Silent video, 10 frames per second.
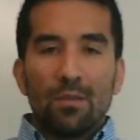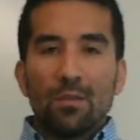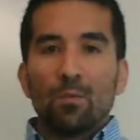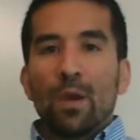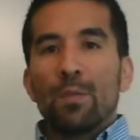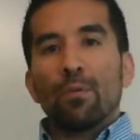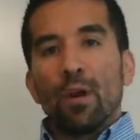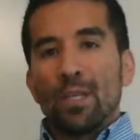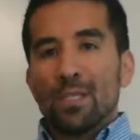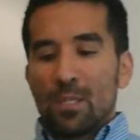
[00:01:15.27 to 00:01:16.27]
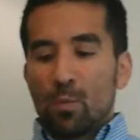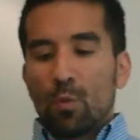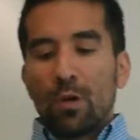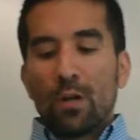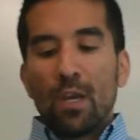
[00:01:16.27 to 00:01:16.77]
the way prices
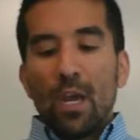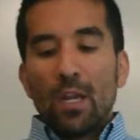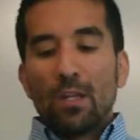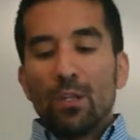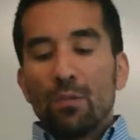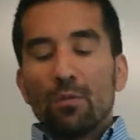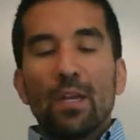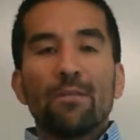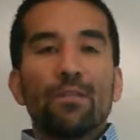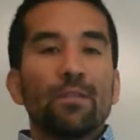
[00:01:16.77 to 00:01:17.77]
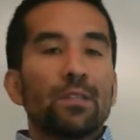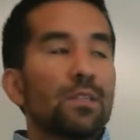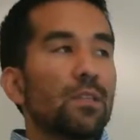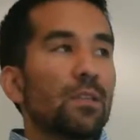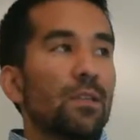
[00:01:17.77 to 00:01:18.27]
work,
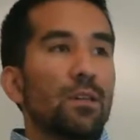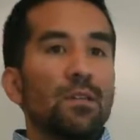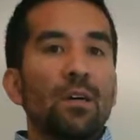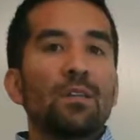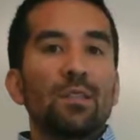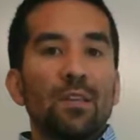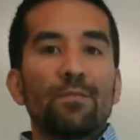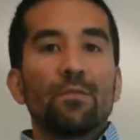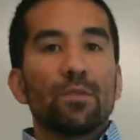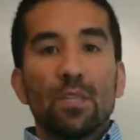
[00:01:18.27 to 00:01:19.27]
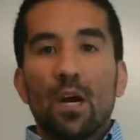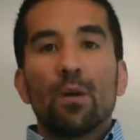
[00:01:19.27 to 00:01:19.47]
does influence our